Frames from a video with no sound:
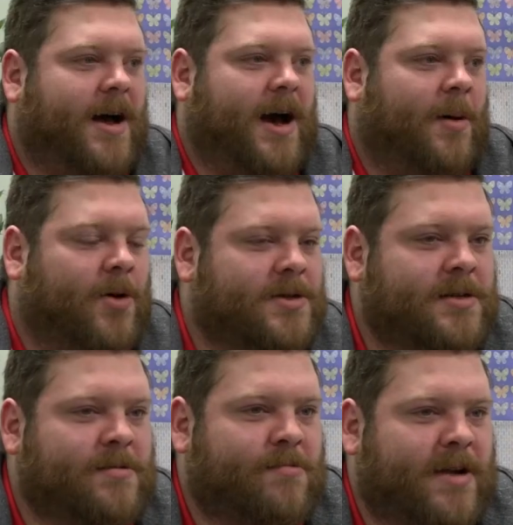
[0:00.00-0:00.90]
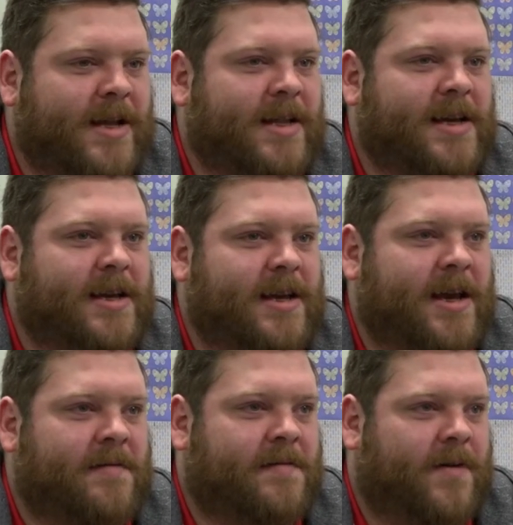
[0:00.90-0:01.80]
I wasn't really
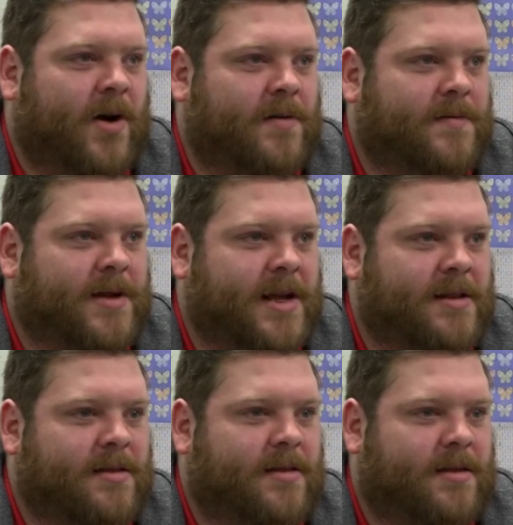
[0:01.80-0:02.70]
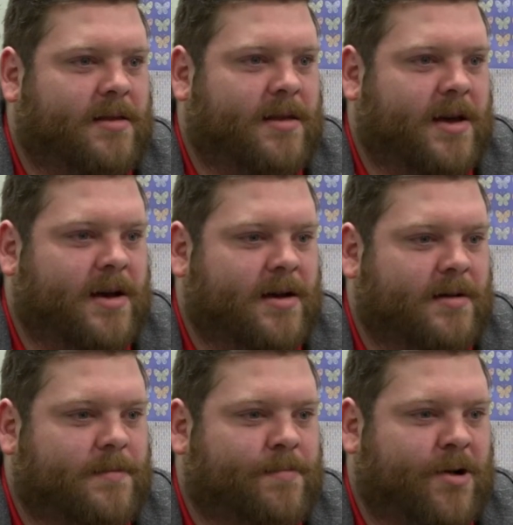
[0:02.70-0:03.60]
involved in the
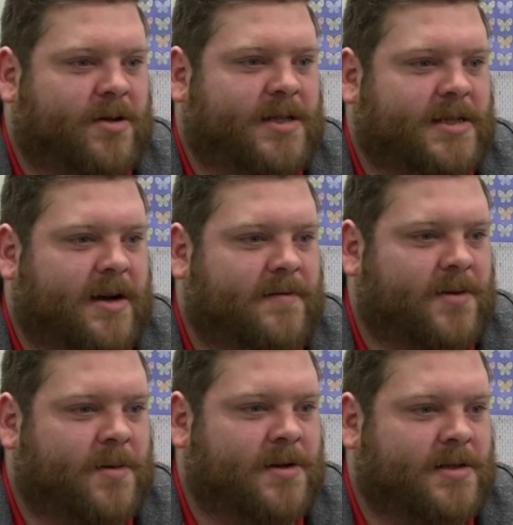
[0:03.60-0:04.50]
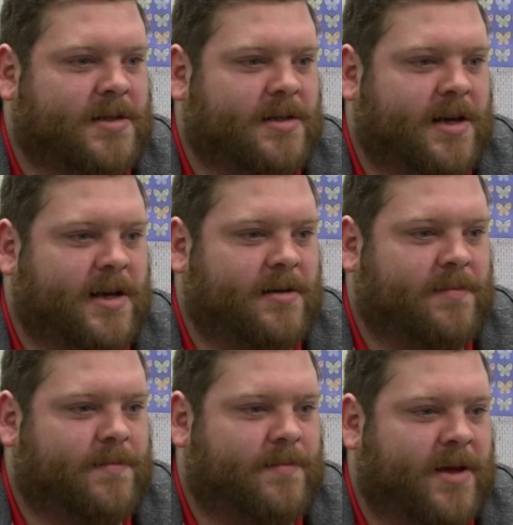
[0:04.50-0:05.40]
process afterwards, the
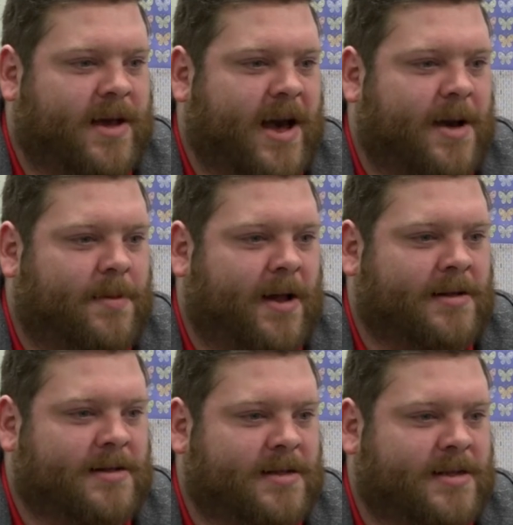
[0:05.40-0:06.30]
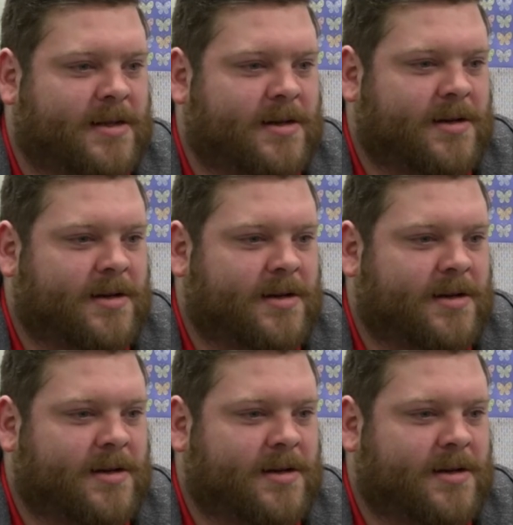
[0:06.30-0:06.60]
care plans,